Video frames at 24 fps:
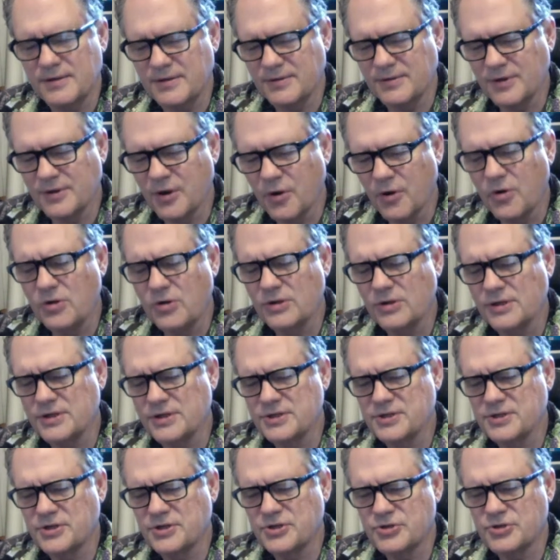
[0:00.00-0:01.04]
goal is
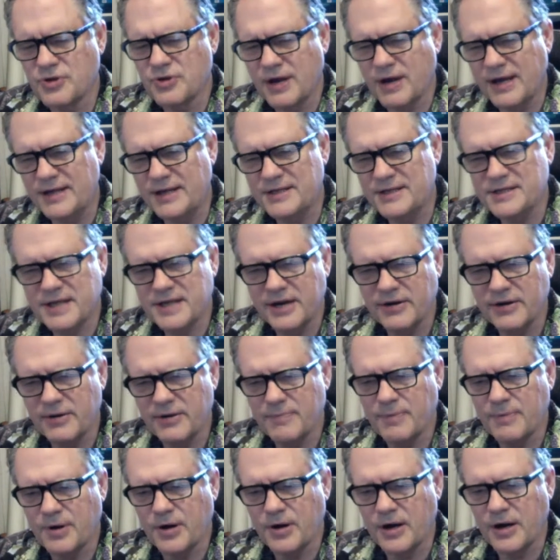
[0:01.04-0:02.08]
to try and tear
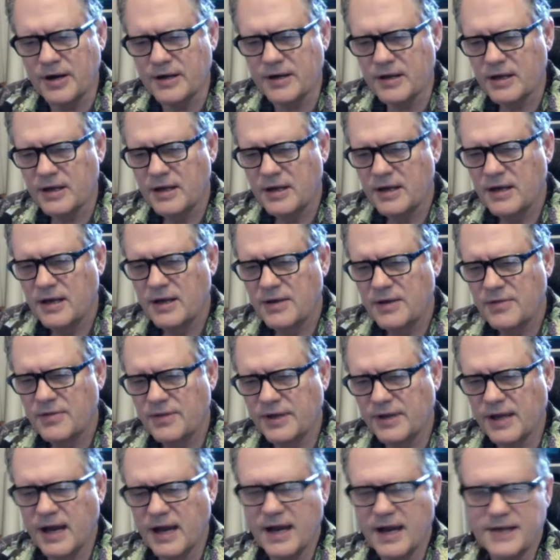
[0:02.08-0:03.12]
apart the
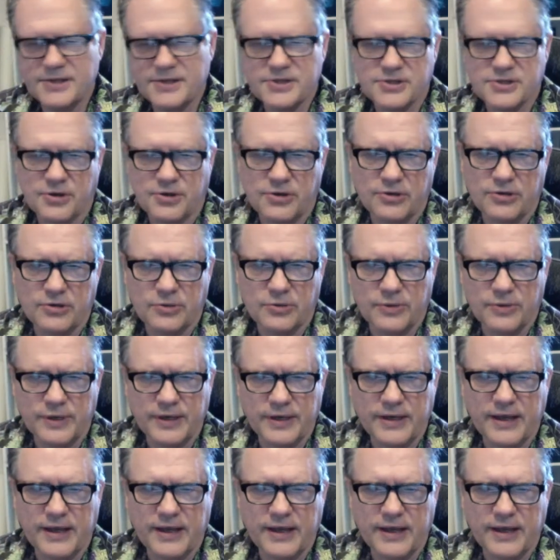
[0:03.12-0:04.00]
guy soloing